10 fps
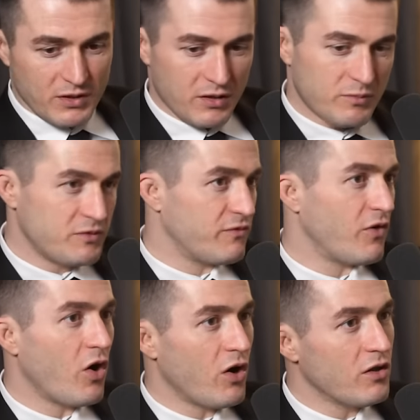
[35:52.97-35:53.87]
cups
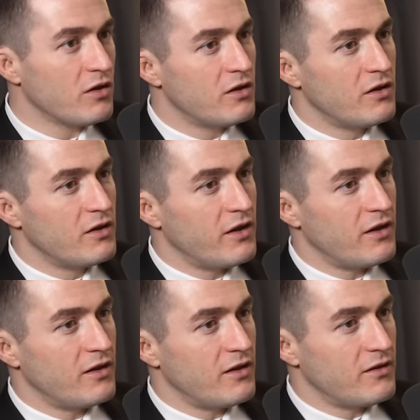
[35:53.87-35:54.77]
fall
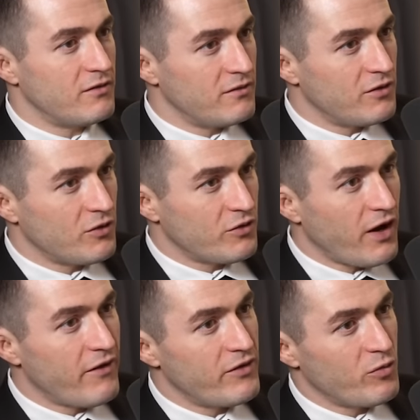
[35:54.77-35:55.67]
and then you know
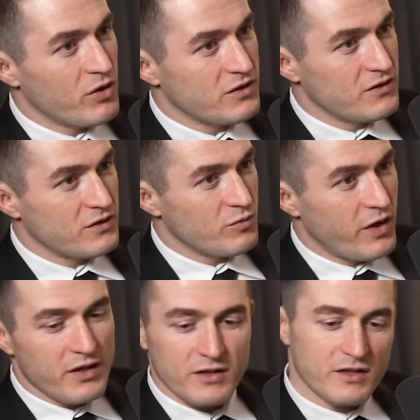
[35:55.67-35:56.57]
gravity works in this
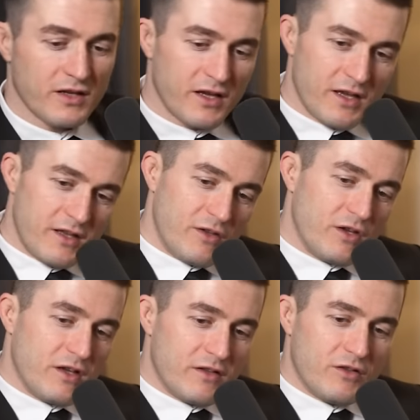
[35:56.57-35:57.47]
way and then you
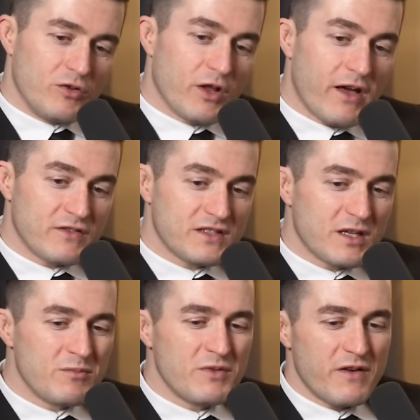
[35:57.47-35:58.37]
you'll have
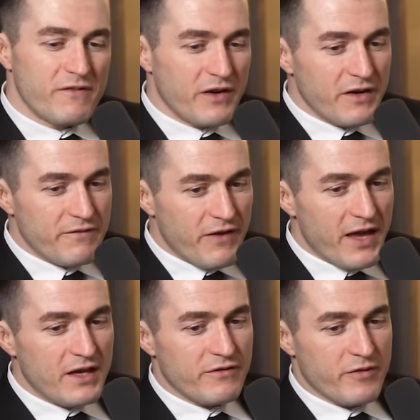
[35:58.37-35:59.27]
some very
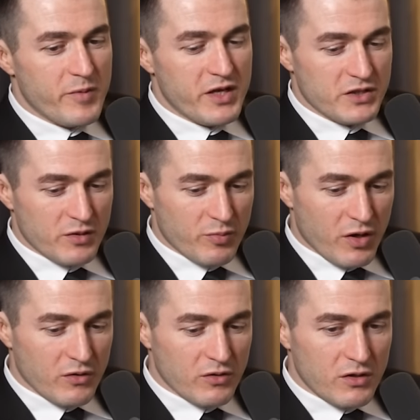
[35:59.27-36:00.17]
vague information
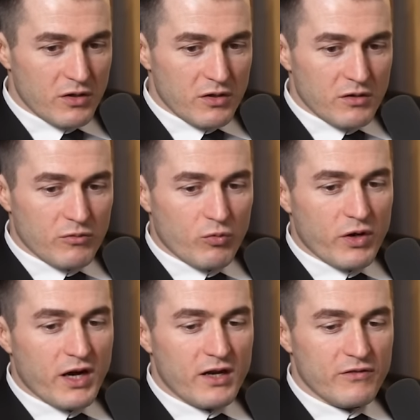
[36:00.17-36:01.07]
about
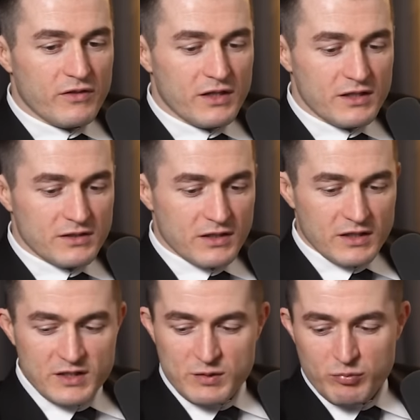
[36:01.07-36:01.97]
what kind of things
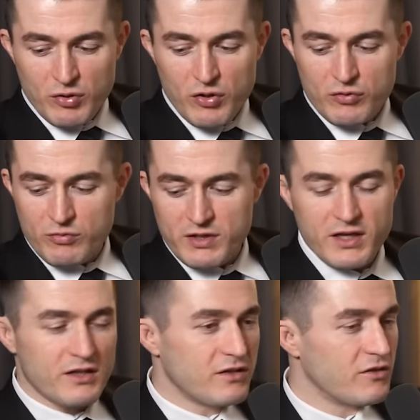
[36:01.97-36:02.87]
explode when they hit the